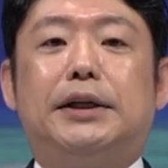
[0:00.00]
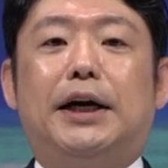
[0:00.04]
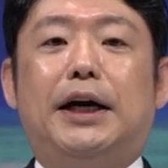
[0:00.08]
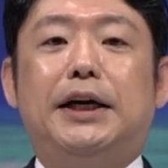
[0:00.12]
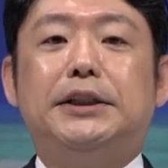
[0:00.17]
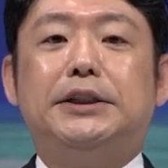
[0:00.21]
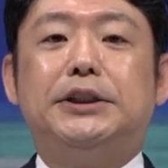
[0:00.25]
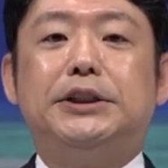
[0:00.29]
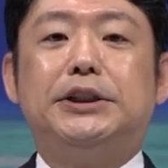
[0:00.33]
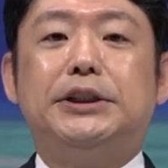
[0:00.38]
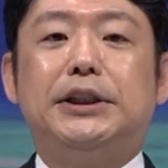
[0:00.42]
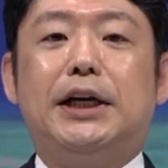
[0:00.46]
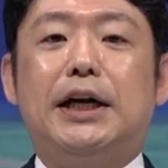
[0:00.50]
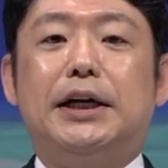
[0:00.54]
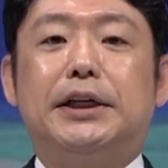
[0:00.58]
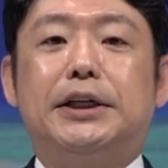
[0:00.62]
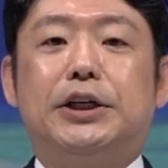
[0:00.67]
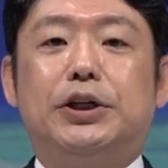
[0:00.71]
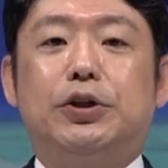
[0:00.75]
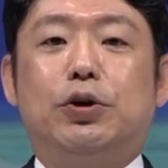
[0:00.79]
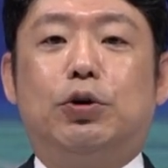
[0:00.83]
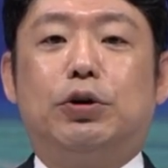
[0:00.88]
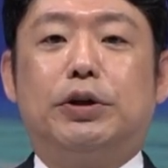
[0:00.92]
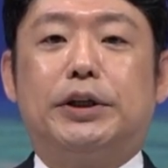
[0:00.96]
Let me
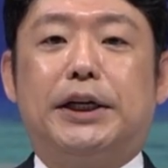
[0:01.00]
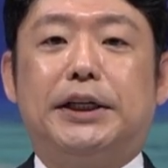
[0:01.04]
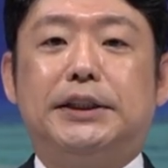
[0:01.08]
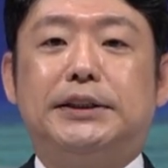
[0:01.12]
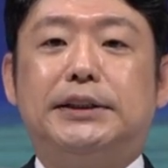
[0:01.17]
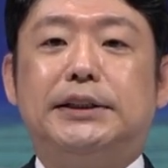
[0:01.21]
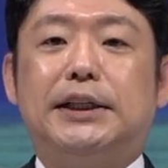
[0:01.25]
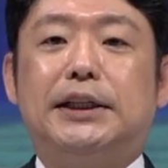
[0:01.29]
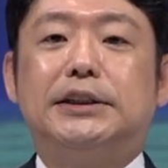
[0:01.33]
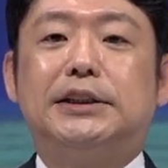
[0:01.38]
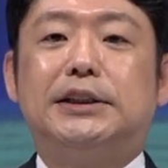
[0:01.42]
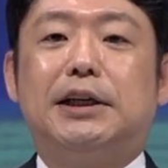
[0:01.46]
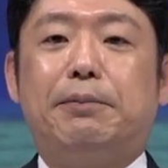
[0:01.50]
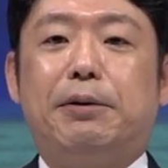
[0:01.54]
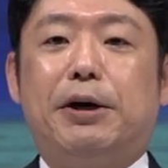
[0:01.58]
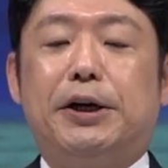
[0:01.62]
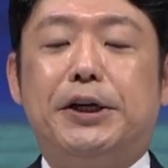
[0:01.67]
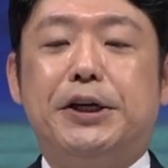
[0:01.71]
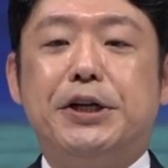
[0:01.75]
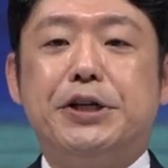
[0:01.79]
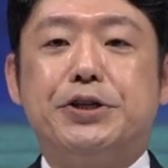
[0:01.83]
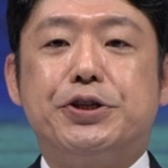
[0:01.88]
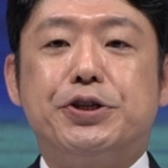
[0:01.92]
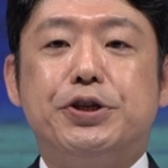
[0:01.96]
first explain
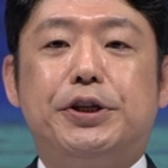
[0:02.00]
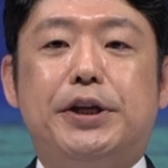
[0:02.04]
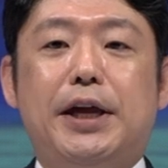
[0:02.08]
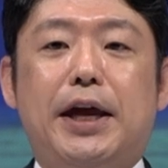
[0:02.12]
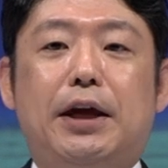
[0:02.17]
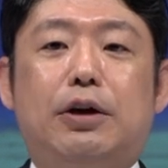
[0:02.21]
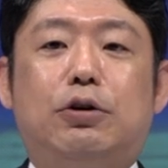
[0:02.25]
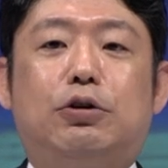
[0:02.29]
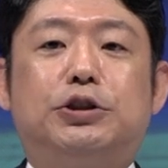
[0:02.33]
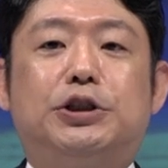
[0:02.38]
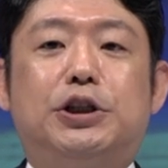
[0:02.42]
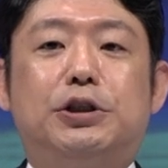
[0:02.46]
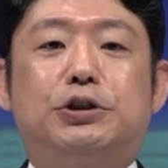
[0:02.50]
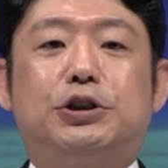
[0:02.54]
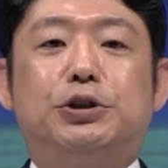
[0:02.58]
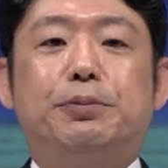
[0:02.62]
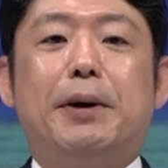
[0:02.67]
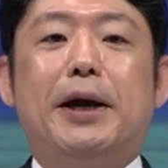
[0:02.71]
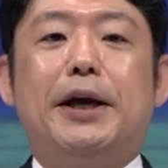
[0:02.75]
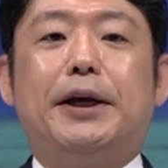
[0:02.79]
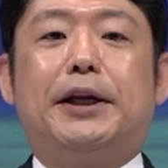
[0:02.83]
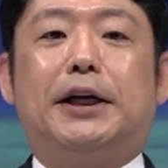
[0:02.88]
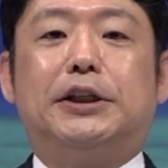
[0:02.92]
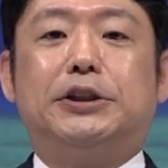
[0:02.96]
the first quarter
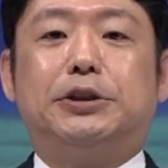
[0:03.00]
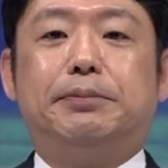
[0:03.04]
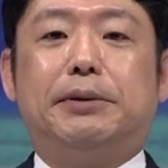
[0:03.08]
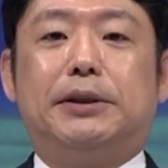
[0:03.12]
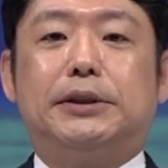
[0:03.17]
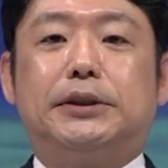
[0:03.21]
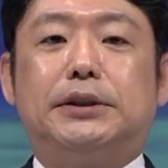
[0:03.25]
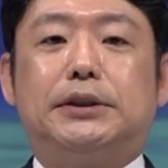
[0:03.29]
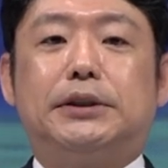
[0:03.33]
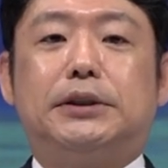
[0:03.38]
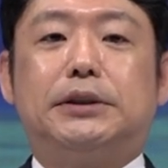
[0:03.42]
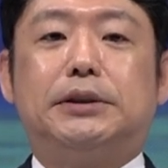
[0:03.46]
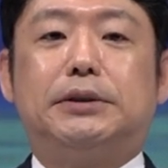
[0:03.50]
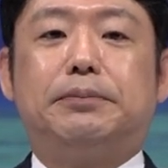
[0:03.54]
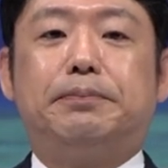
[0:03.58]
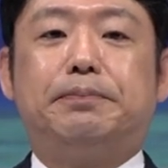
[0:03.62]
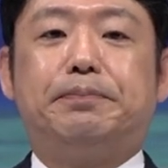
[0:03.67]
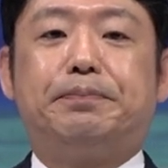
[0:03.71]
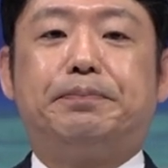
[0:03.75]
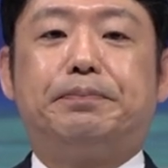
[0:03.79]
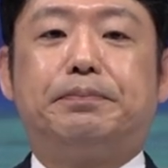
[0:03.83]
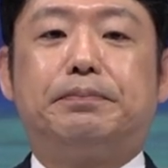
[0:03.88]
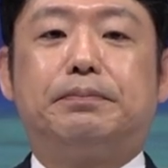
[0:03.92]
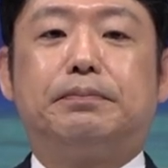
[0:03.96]
financial
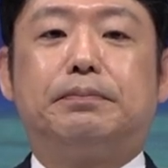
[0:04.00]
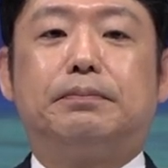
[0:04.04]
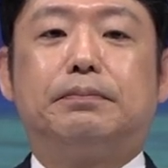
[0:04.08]
summary.